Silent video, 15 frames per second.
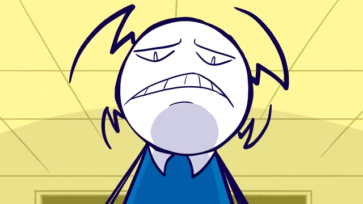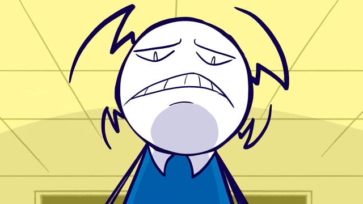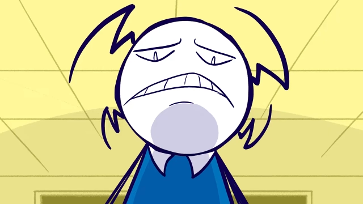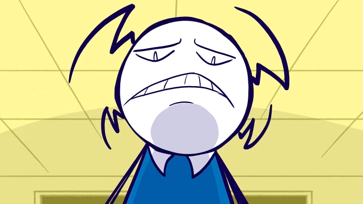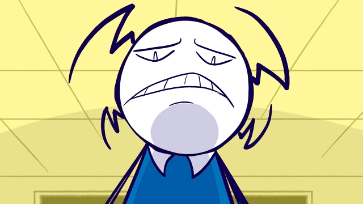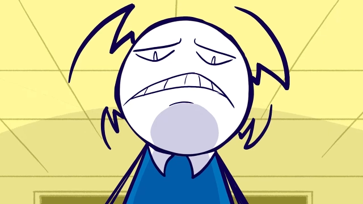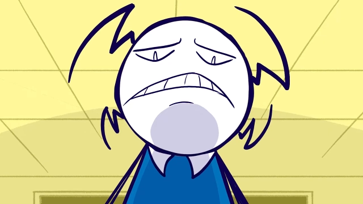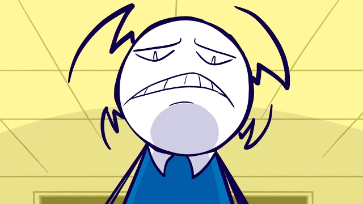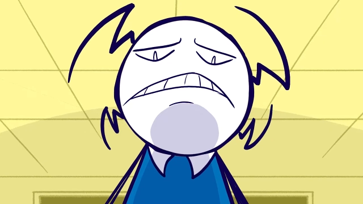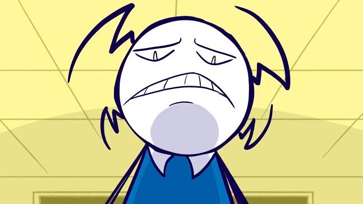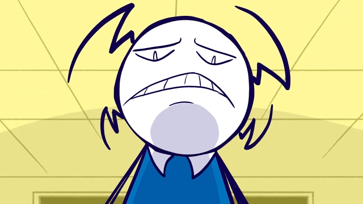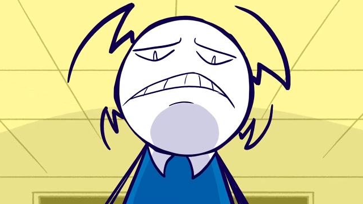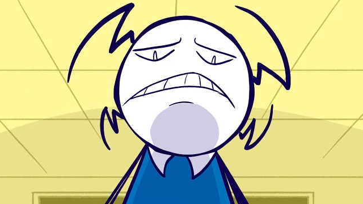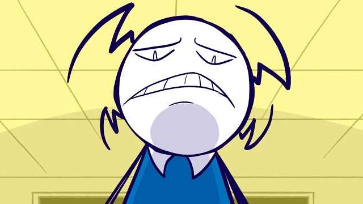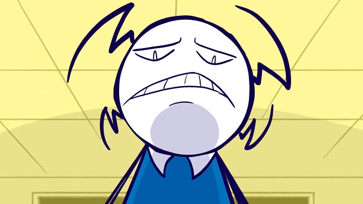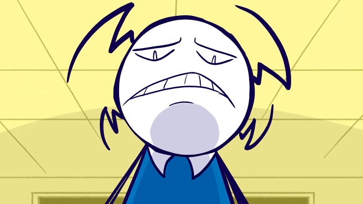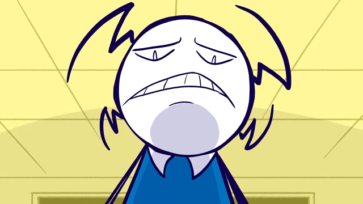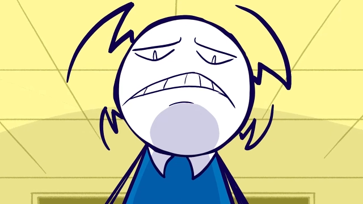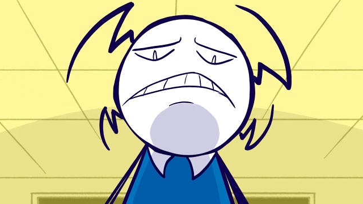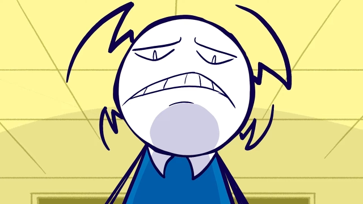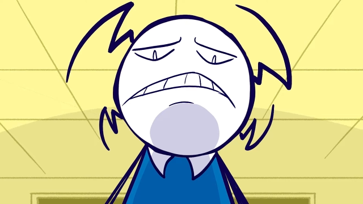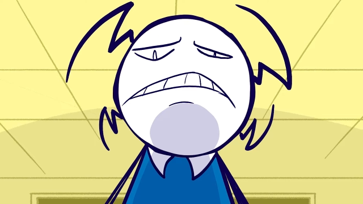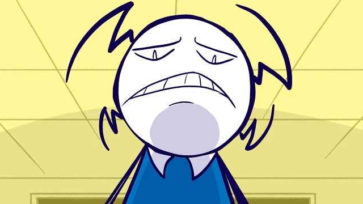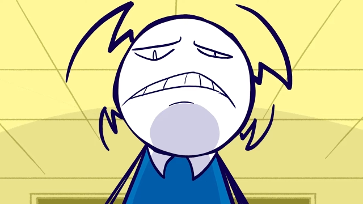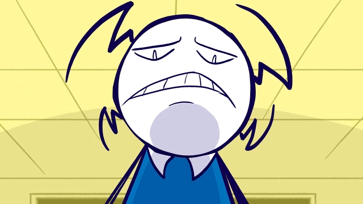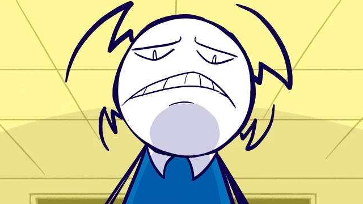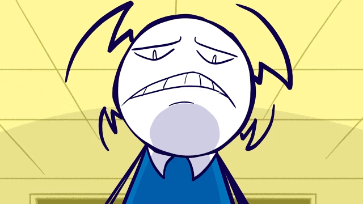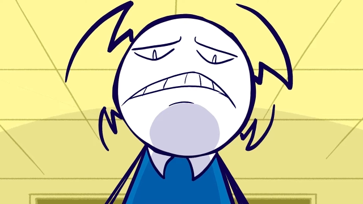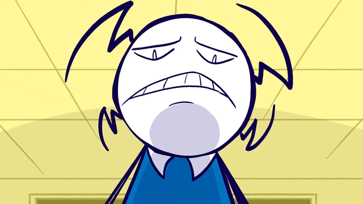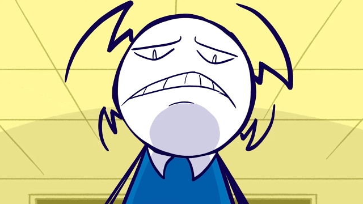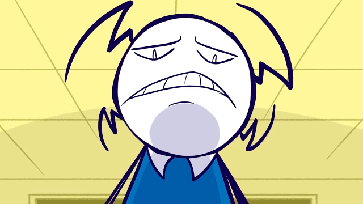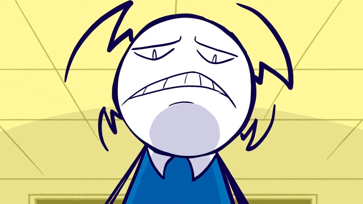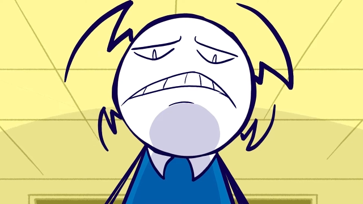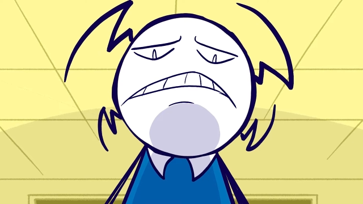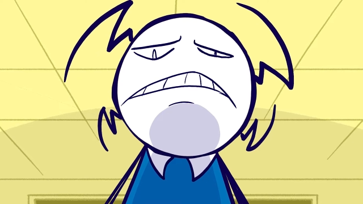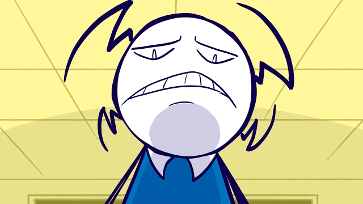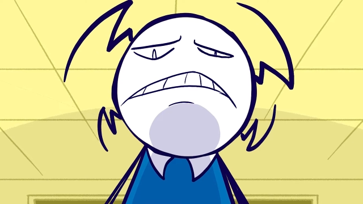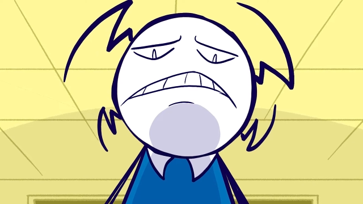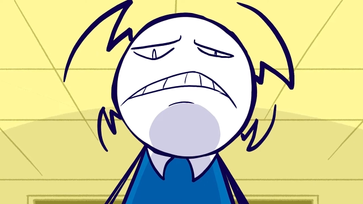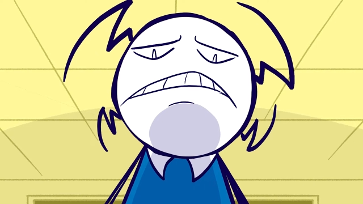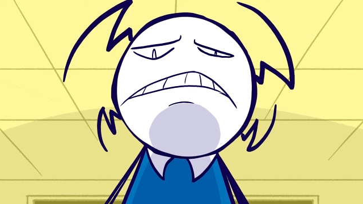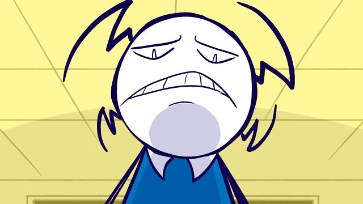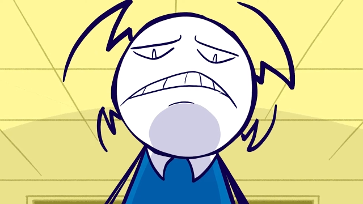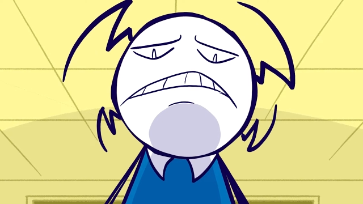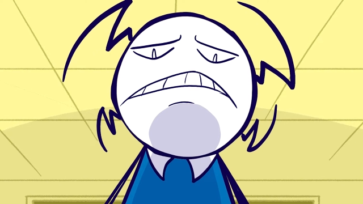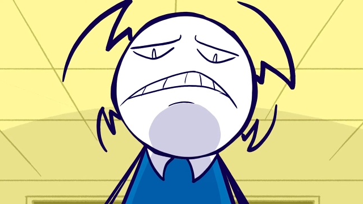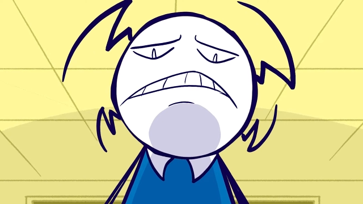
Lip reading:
No face is visible, so there are no lips to read.